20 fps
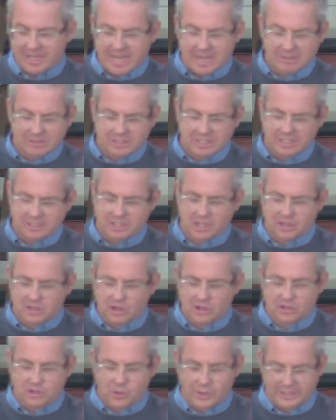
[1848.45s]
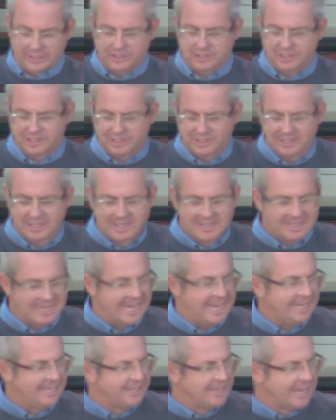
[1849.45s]
No, it's, it's a good question,
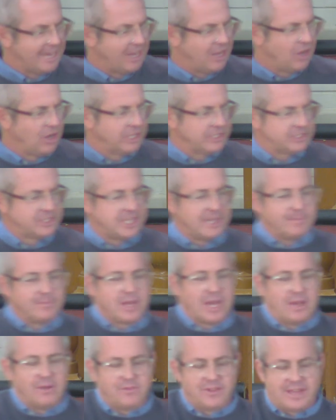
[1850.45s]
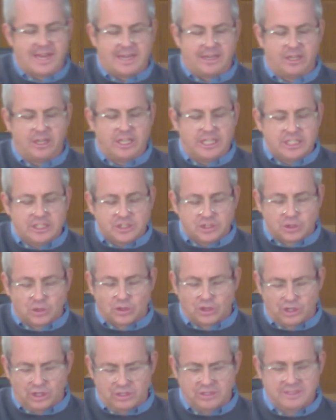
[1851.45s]
and uh, I skimmed over that.
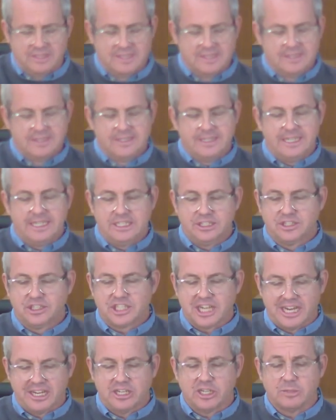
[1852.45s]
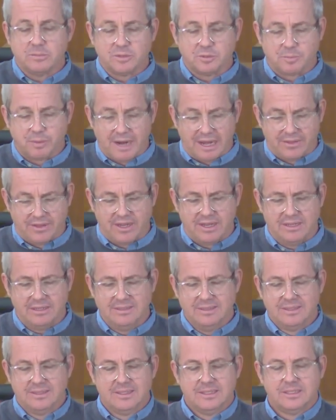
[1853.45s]
Esau is Jacob's brother.
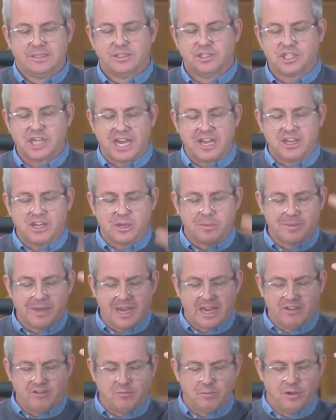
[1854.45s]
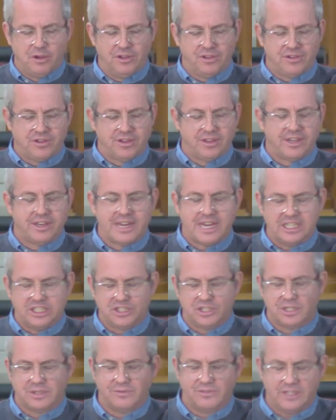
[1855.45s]
Jacob gave birth to the
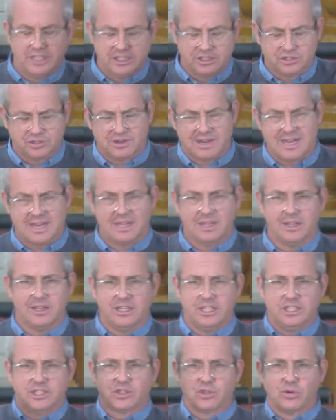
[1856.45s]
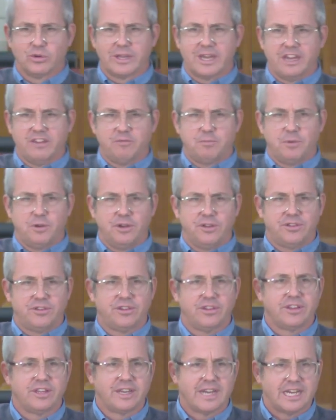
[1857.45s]
nation of Israel. Esau gave birth
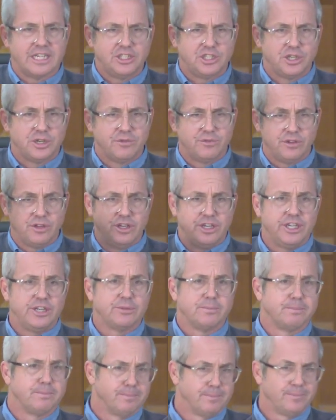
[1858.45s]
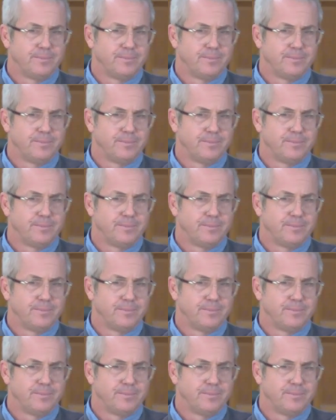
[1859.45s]
to the nation of Edom.